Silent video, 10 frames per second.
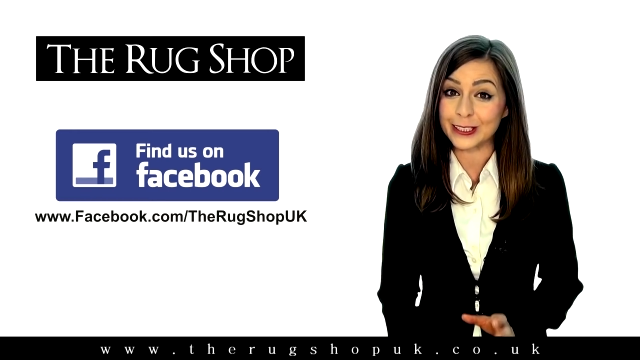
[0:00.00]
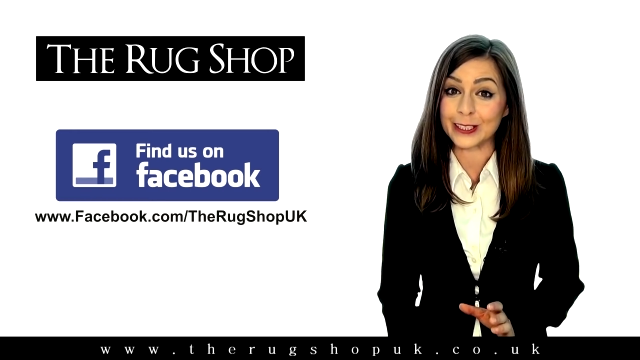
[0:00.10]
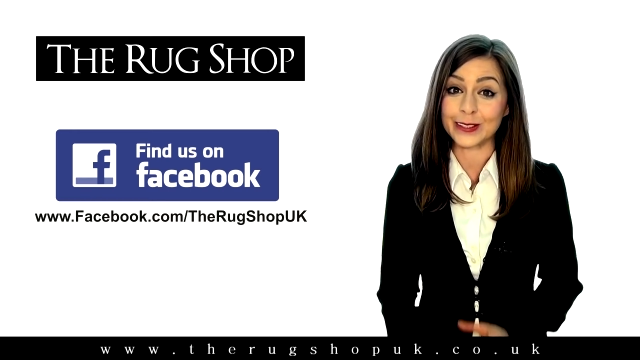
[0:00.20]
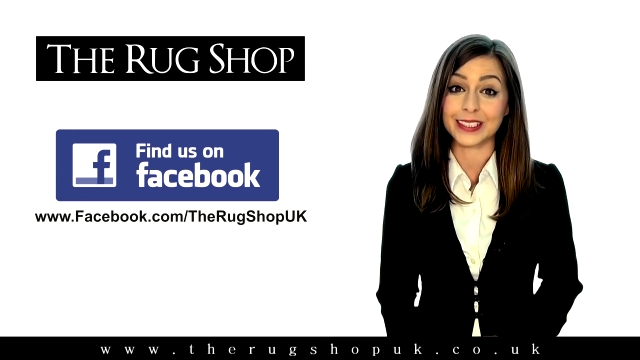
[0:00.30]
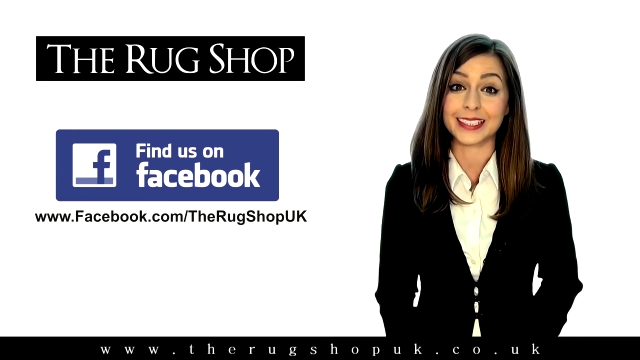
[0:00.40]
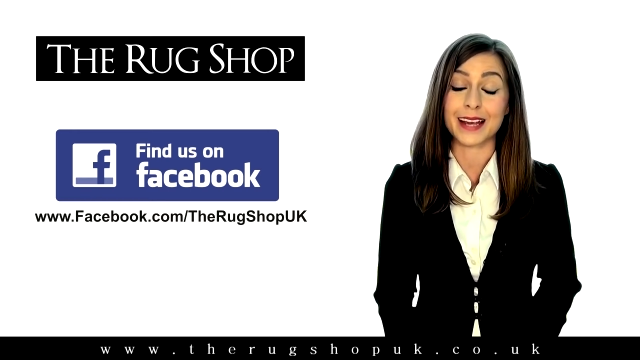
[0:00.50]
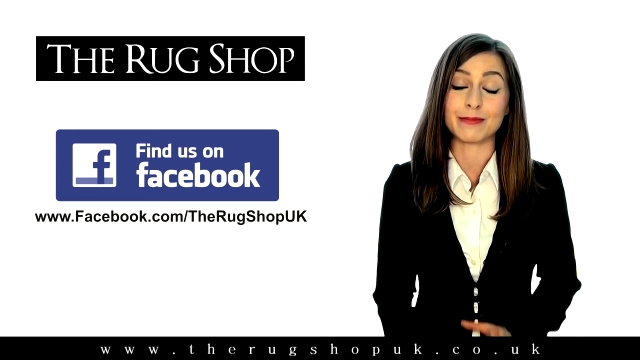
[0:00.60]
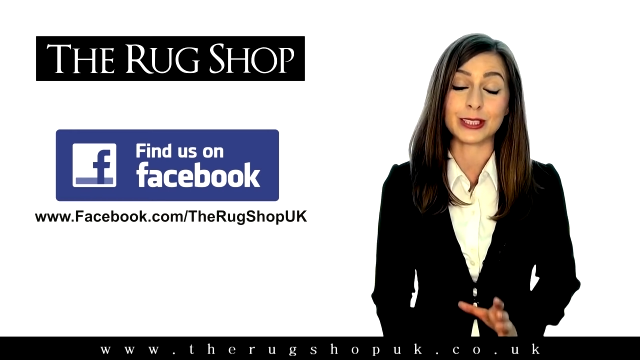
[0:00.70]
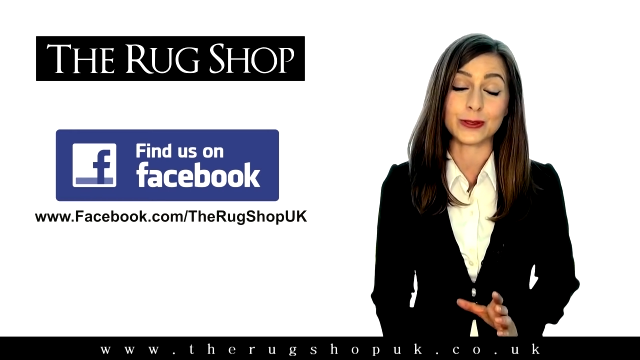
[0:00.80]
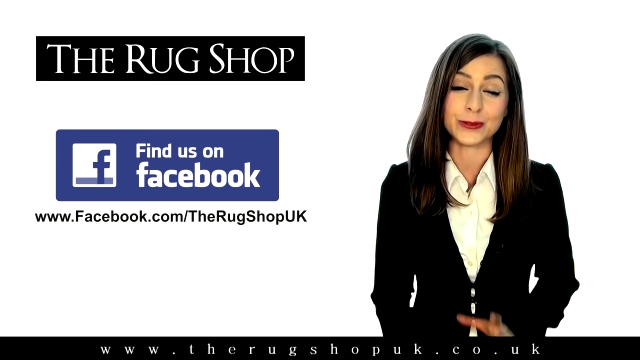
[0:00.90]
to do the
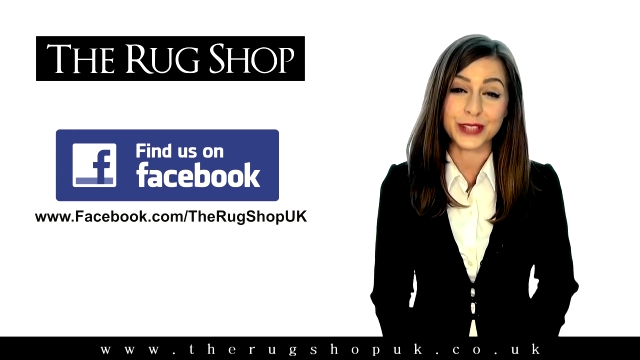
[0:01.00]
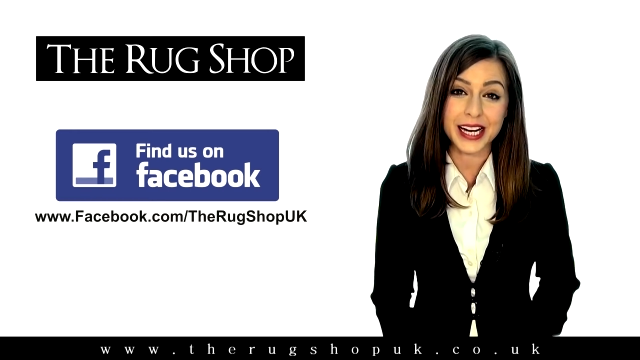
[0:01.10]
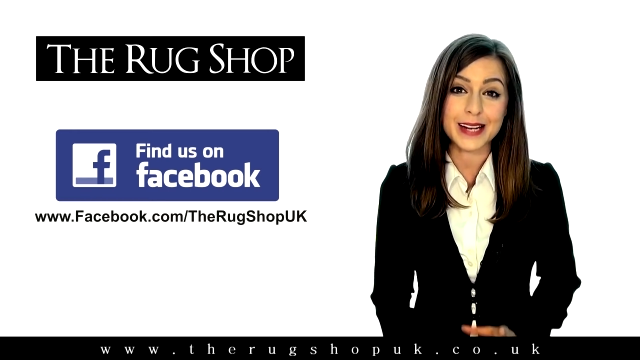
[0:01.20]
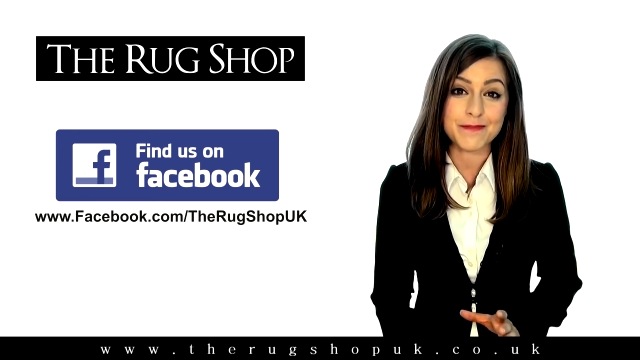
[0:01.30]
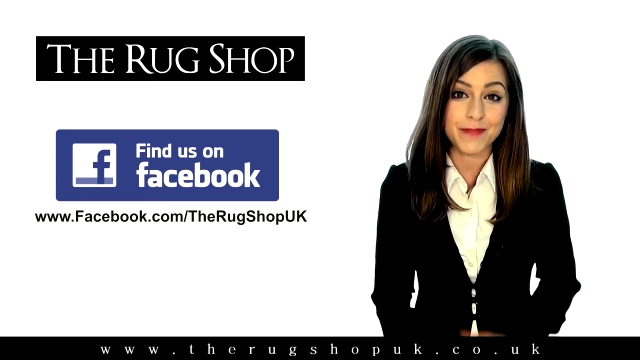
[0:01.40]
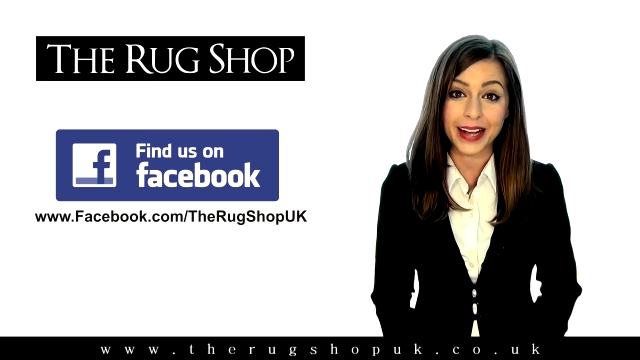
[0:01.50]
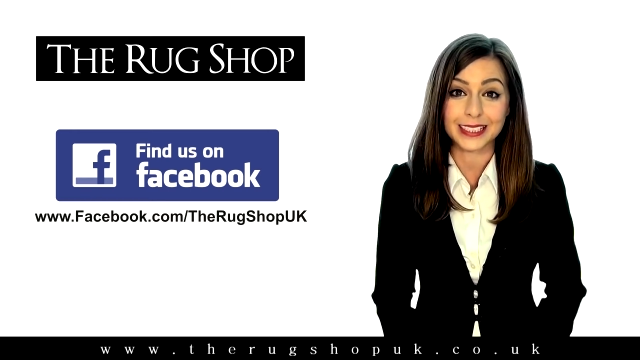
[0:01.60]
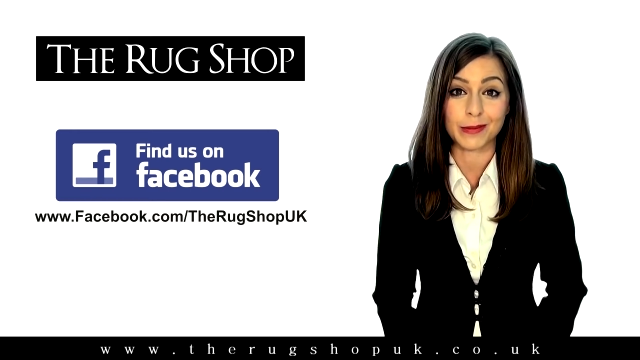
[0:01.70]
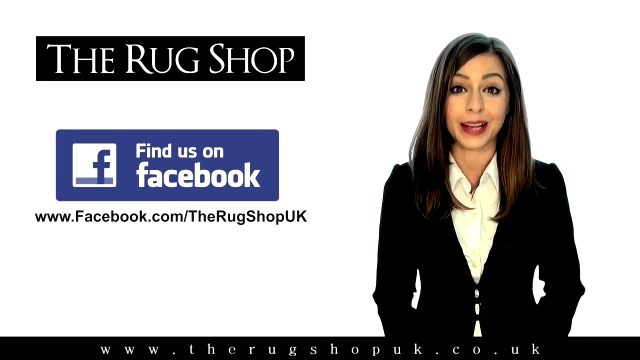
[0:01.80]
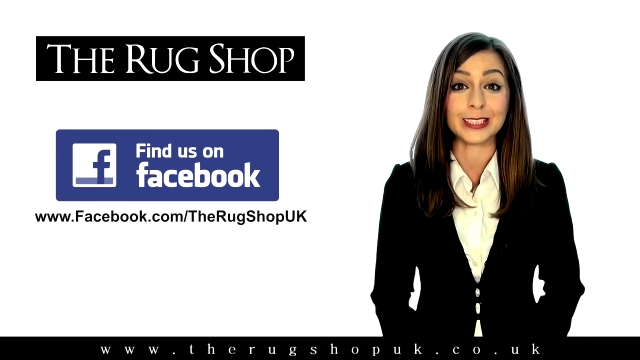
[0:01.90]
same to really
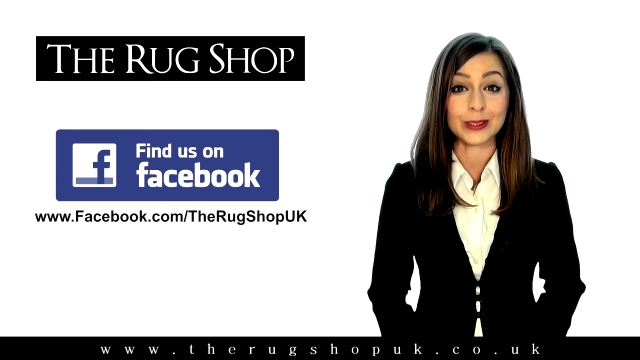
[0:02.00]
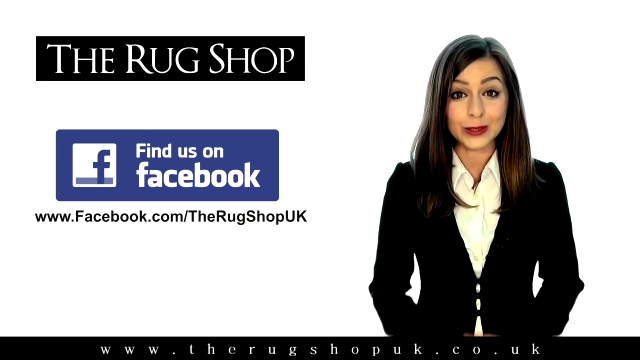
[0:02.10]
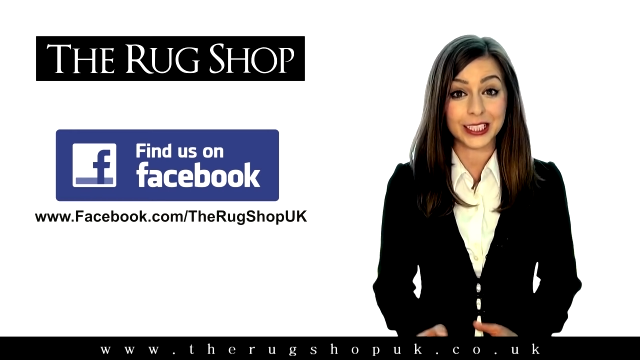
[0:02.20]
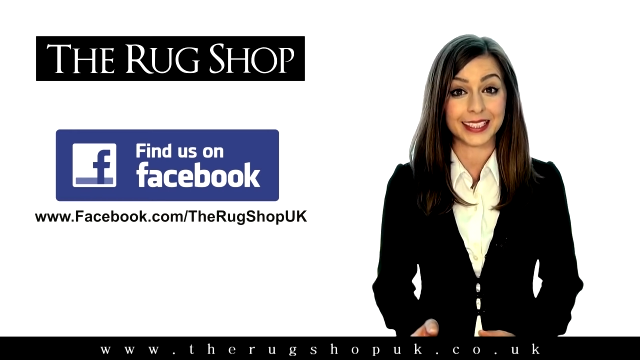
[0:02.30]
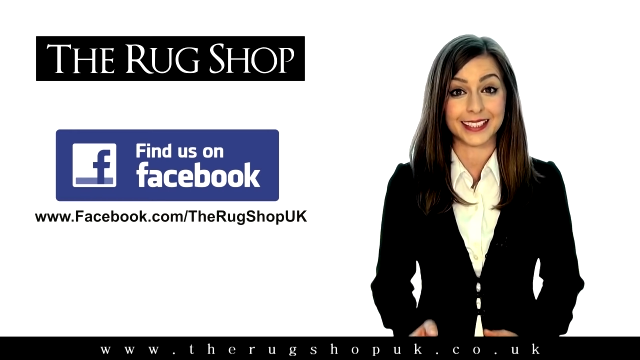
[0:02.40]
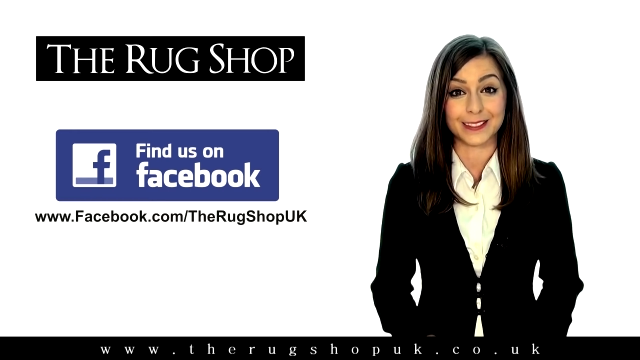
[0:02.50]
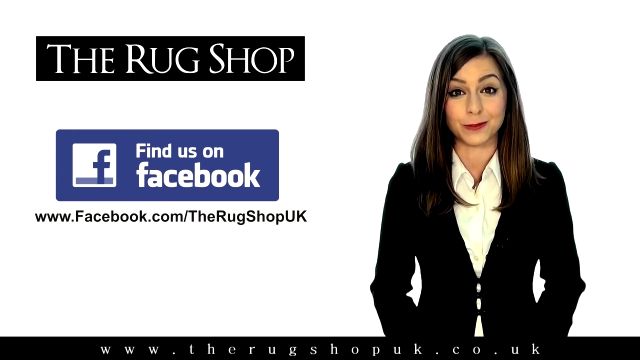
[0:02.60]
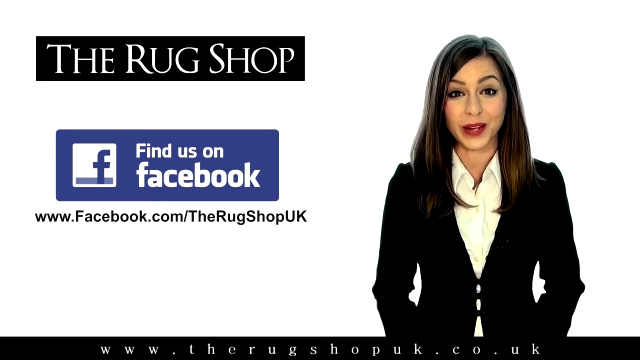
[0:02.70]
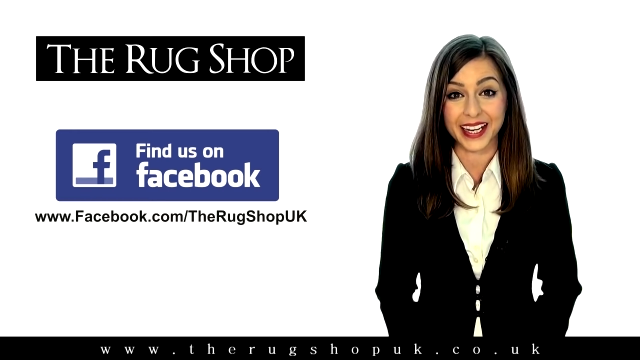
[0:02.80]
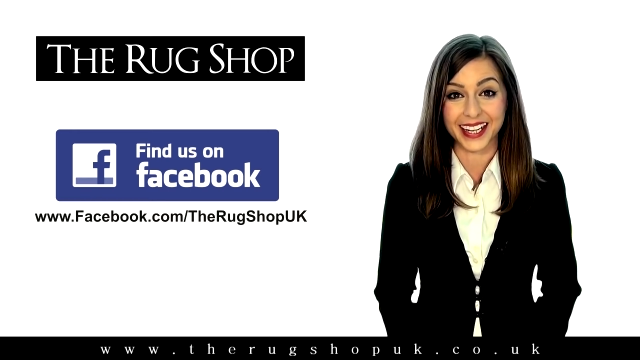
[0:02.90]
maximise your chances of
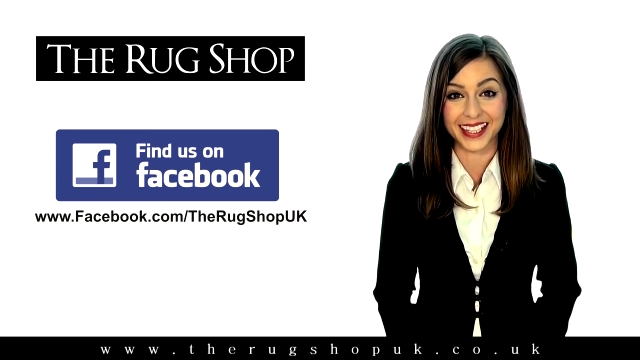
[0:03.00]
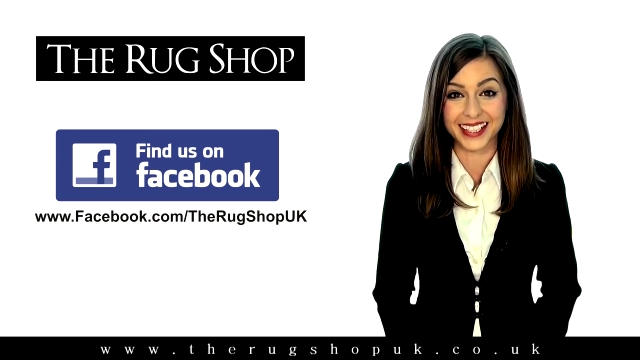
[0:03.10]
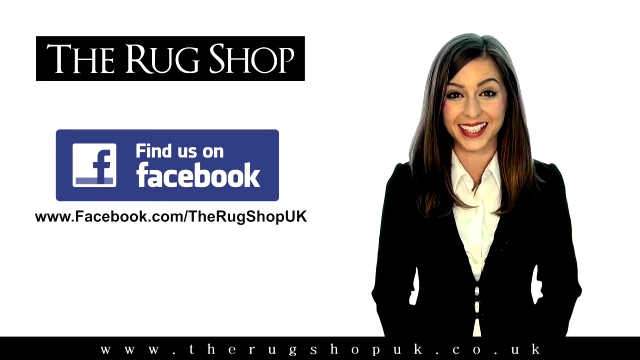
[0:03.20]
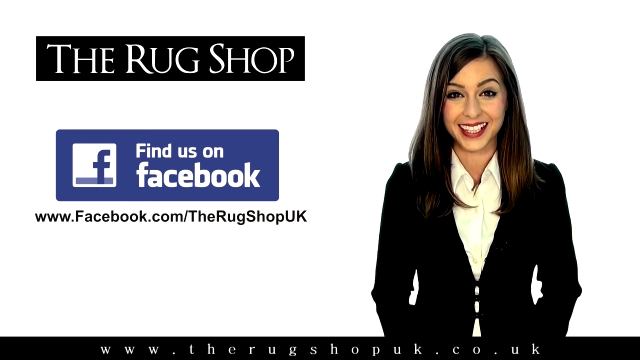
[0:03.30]
winning.